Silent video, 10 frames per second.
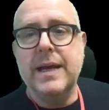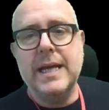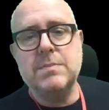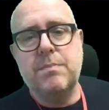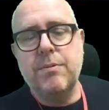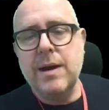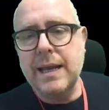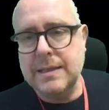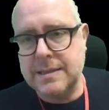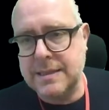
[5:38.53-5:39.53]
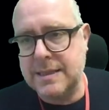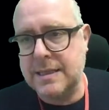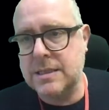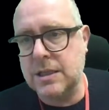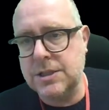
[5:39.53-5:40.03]
It's brilliant to see
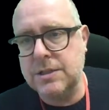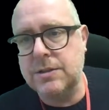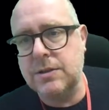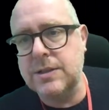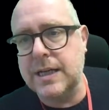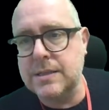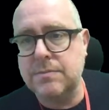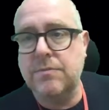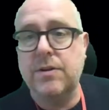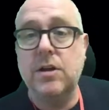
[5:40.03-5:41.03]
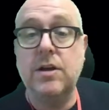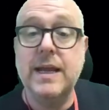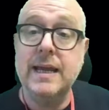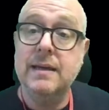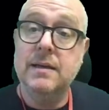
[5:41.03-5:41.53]
such enthusiasm for
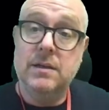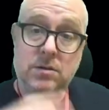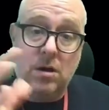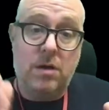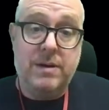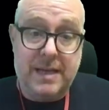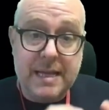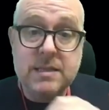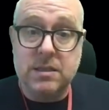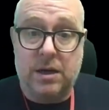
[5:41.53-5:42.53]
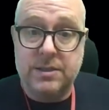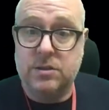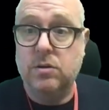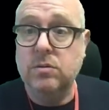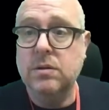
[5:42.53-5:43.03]
learning not only inside
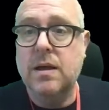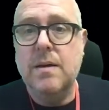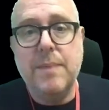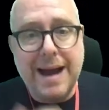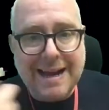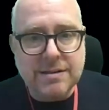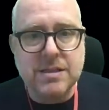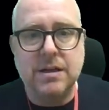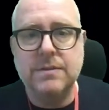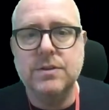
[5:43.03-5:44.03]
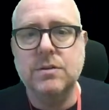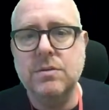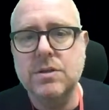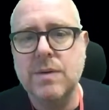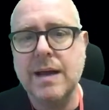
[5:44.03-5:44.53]
school, but outside of
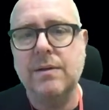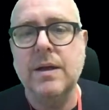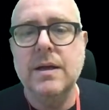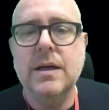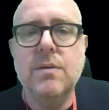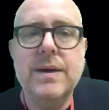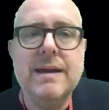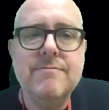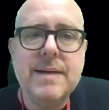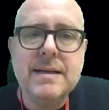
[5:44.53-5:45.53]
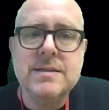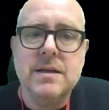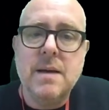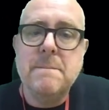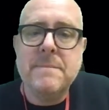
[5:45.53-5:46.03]
school as well. Can we give
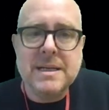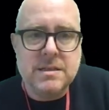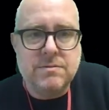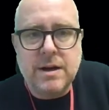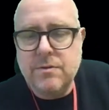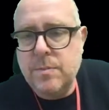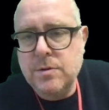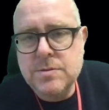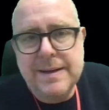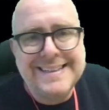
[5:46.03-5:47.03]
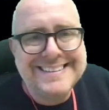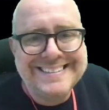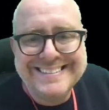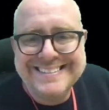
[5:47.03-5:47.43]
Madison a massive round of applause, please?